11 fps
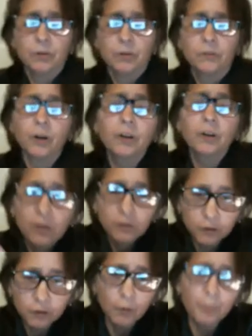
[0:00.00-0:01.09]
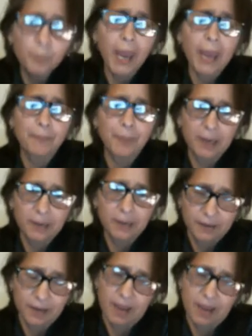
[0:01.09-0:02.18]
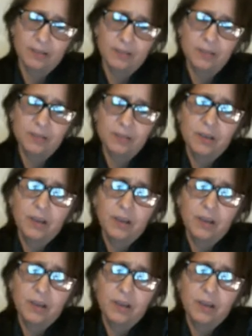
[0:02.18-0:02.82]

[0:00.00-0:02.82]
took 2 baked bean cans